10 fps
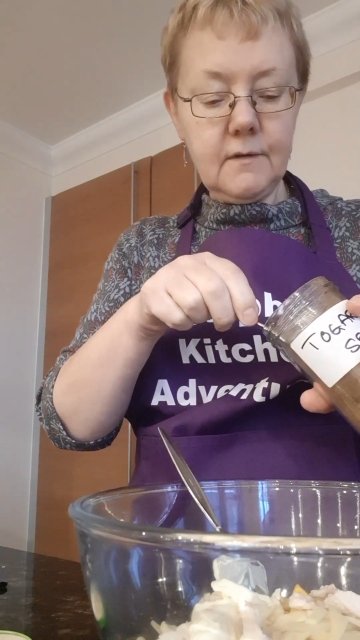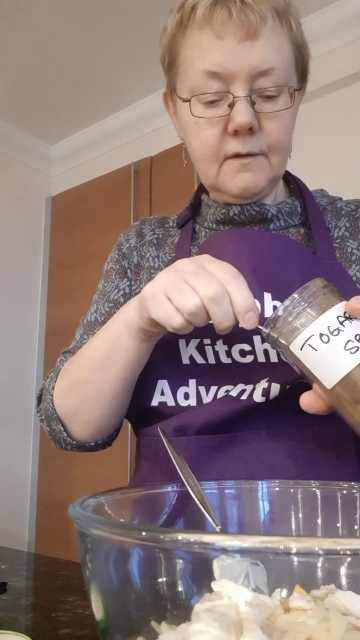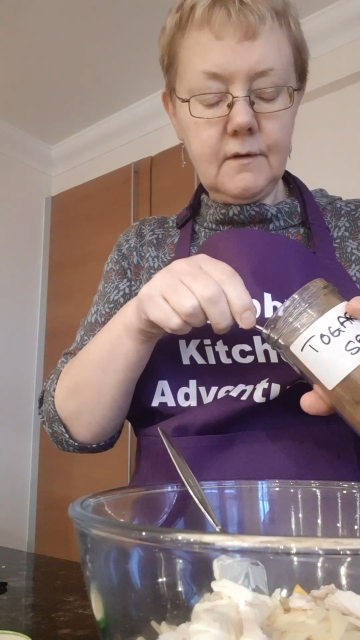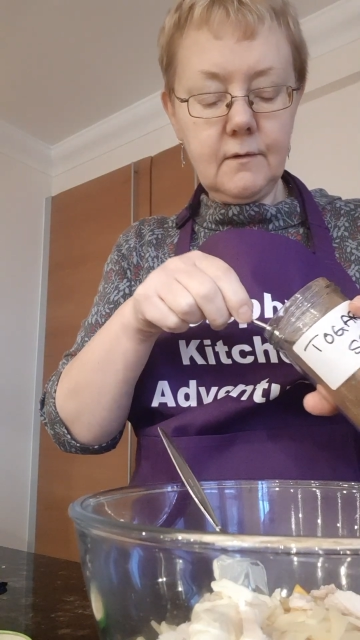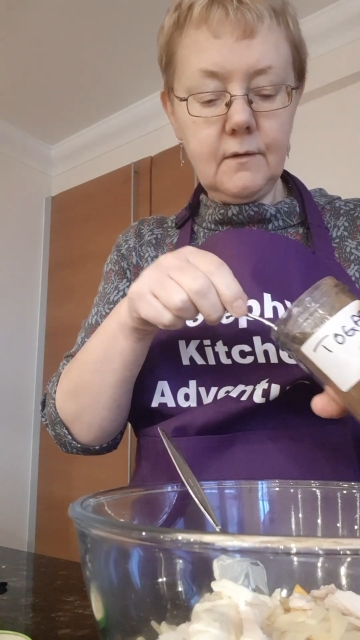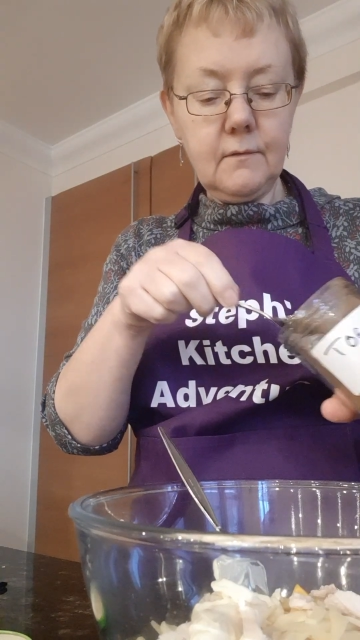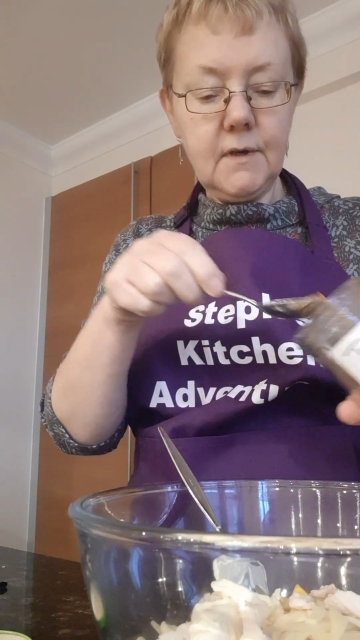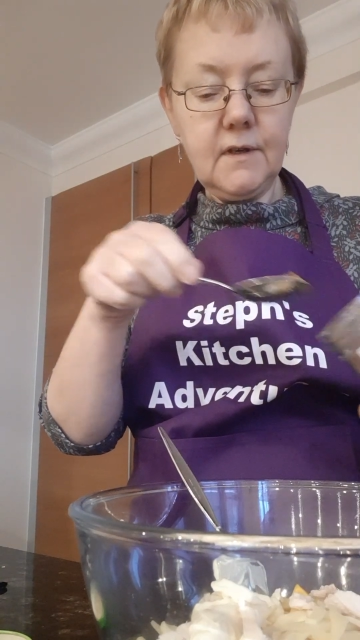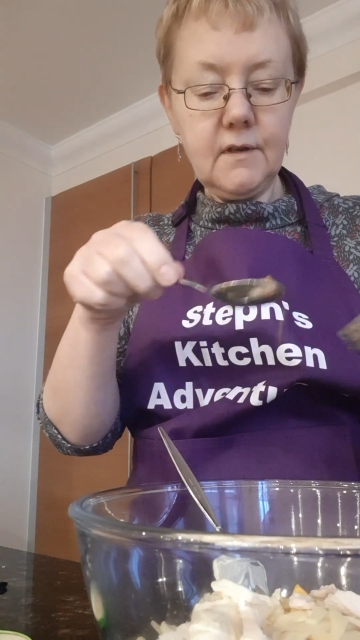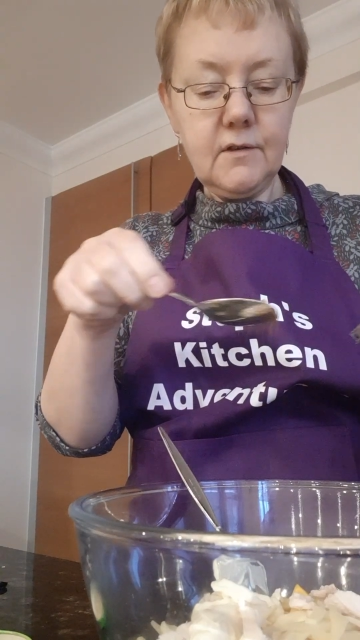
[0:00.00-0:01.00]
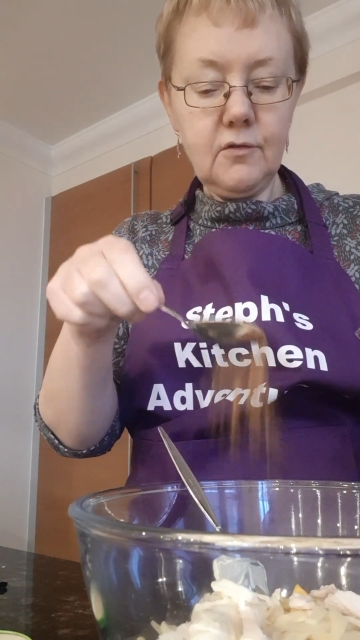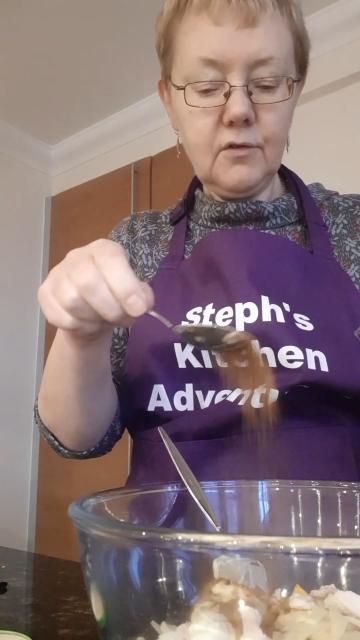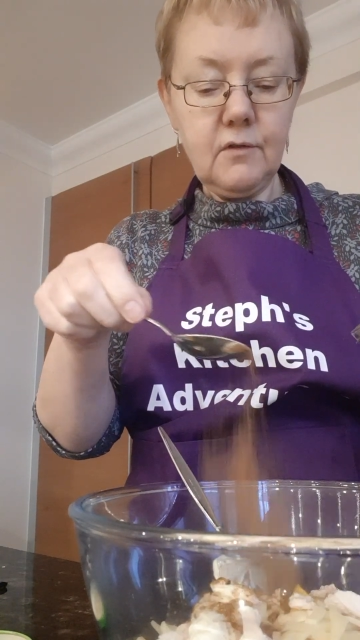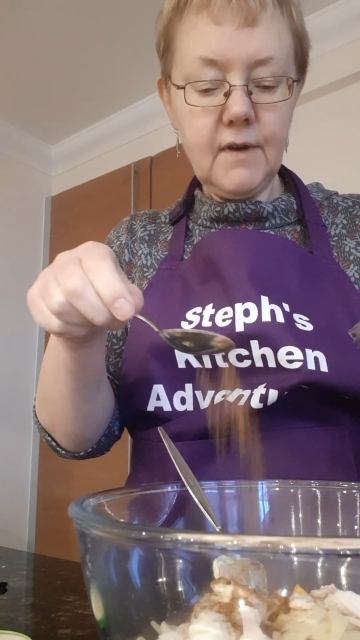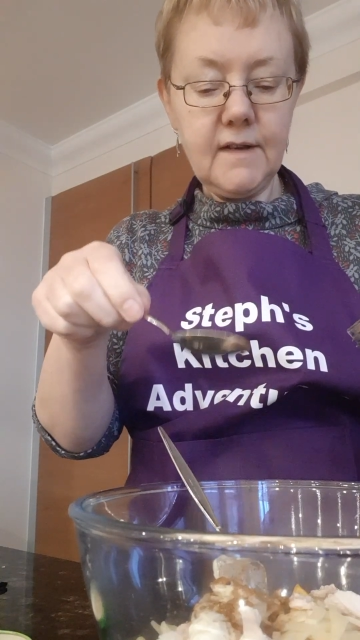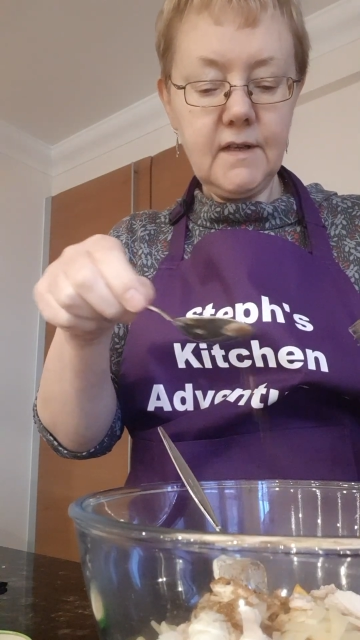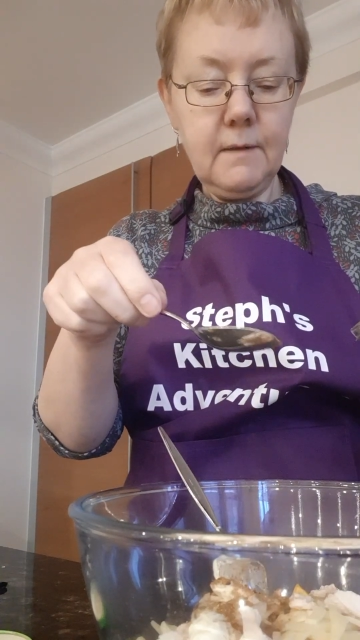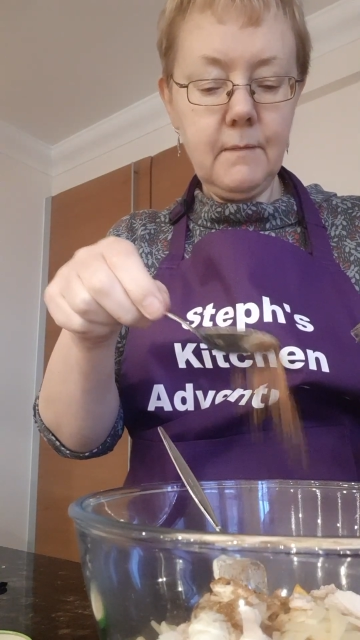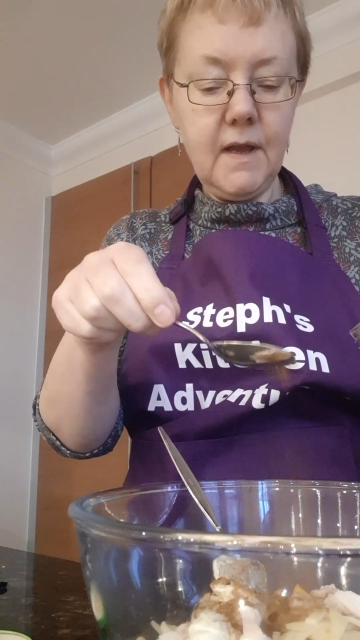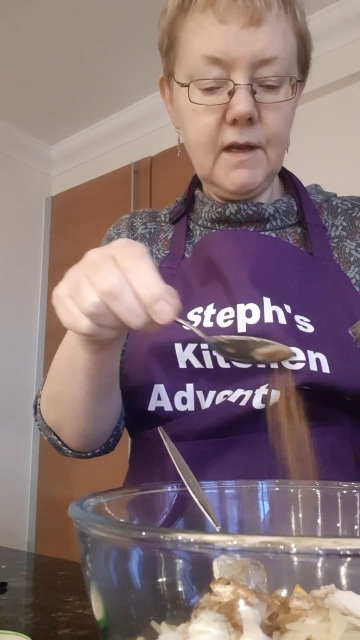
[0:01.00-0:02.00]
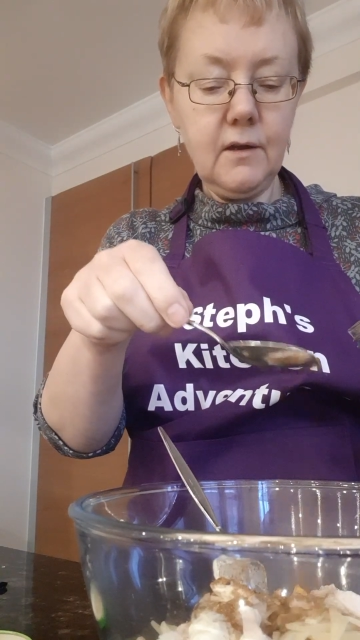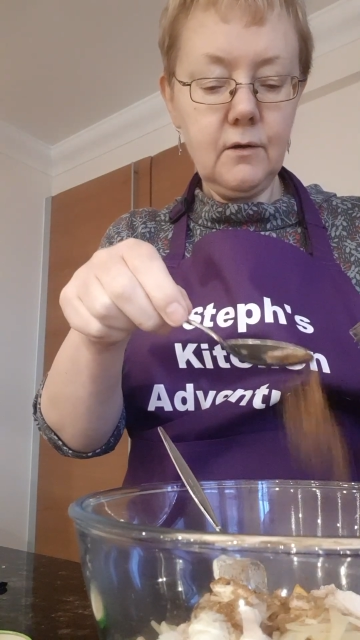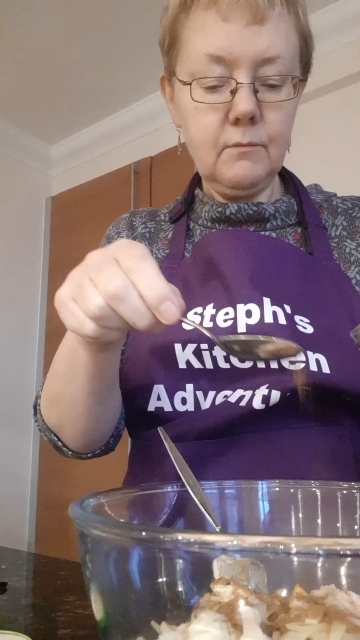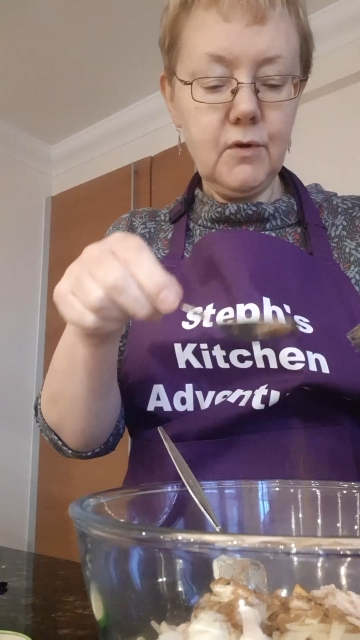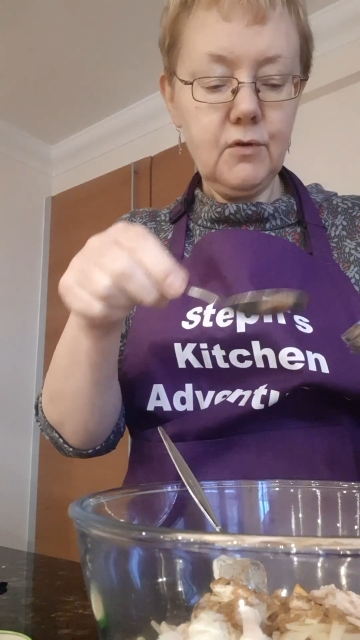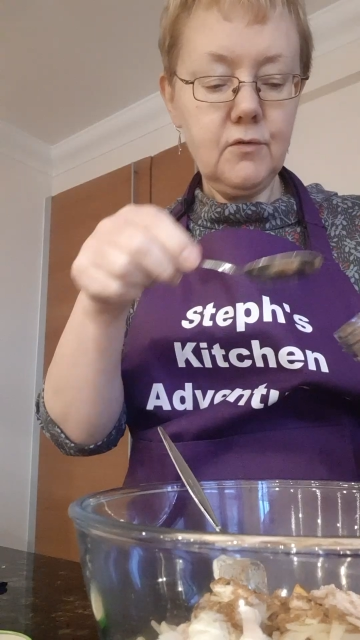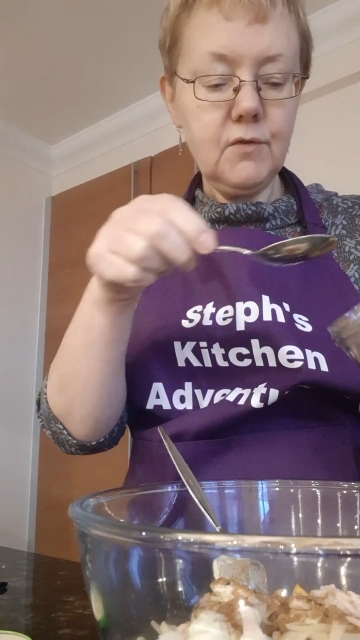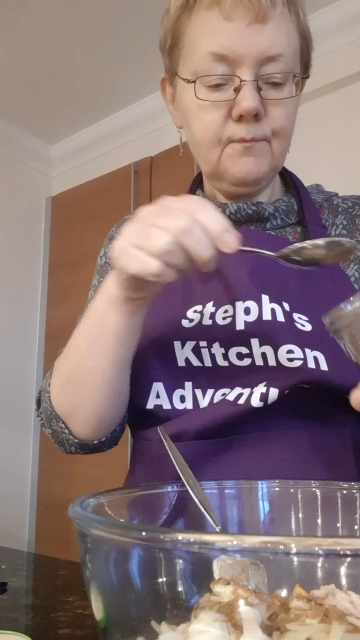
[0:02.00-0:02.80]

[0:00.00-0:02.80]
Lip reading: So we're in a Togarashi mayo mood.